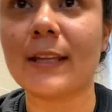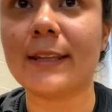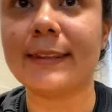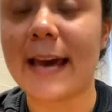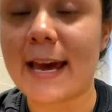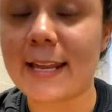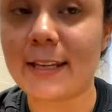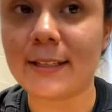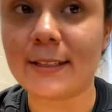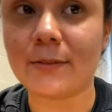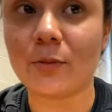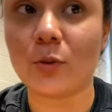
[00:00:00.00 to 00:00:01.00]
that
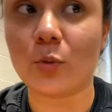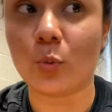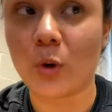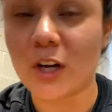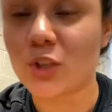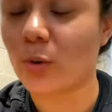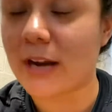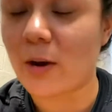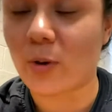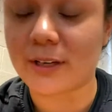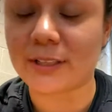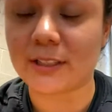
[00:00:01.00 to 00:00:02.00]
was what I
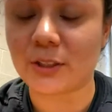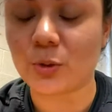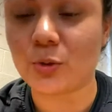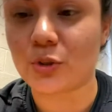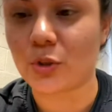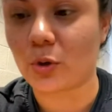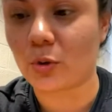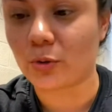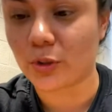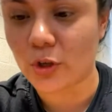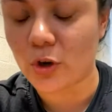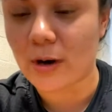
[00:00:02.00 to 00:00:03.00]
wanted to do. So,
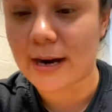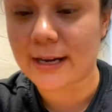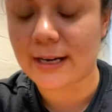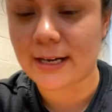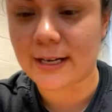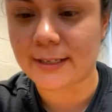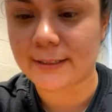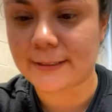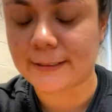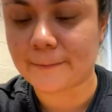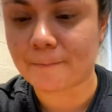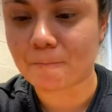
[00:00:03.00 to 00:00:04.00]
you know,
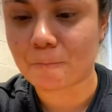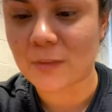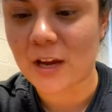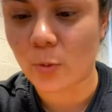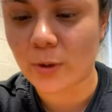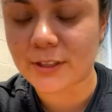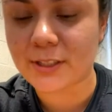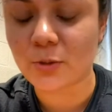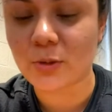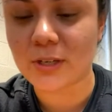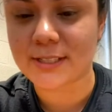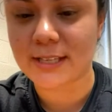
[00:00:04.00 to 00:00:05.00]
I went to
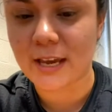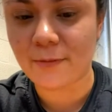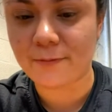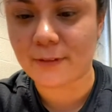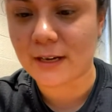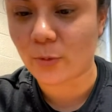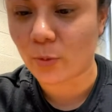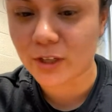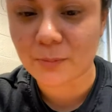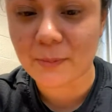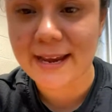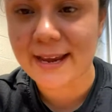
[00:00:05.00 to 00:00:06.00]
USF, I
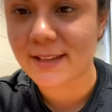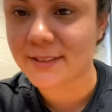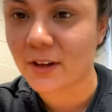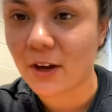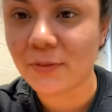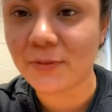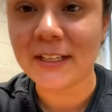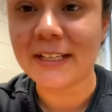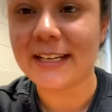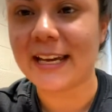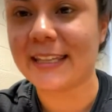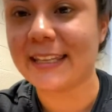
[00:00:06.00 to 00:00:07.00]
worked my ass off,
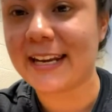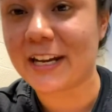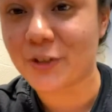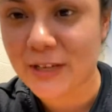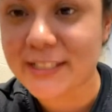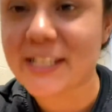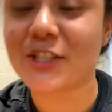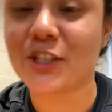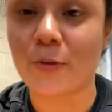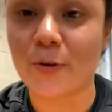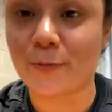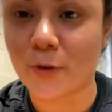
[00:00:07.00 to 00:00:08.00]
and then I transitioned
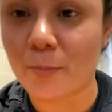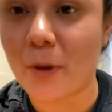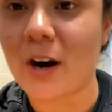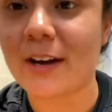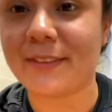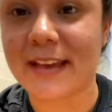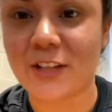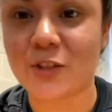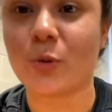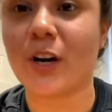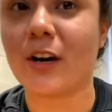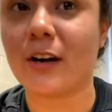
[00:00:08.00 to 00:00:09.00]
over to football, and that's
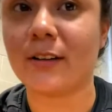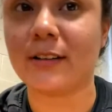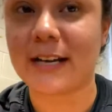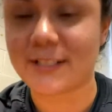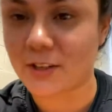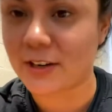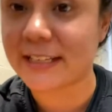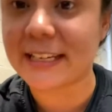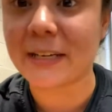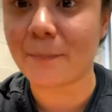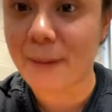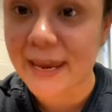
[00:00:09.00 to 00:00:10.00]
where I started
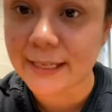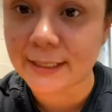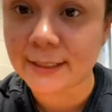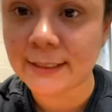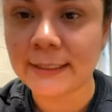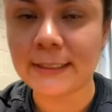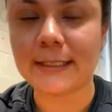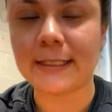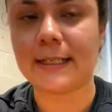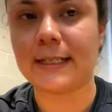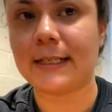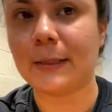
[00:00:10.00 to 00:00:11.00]
getting paid.
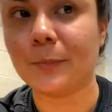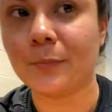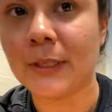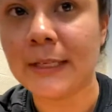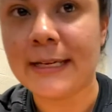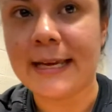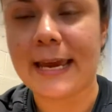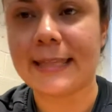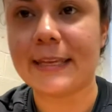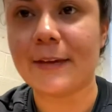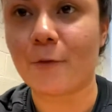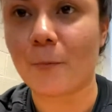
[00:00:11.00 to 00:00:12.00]

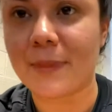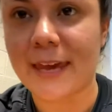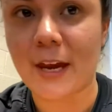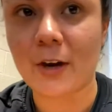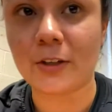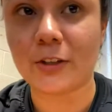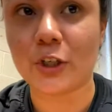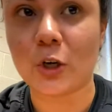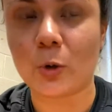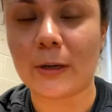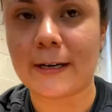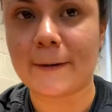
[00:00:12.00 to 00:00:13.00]
And then from there, you
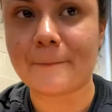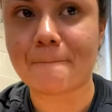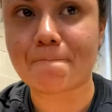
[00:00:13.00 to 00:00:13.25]
know,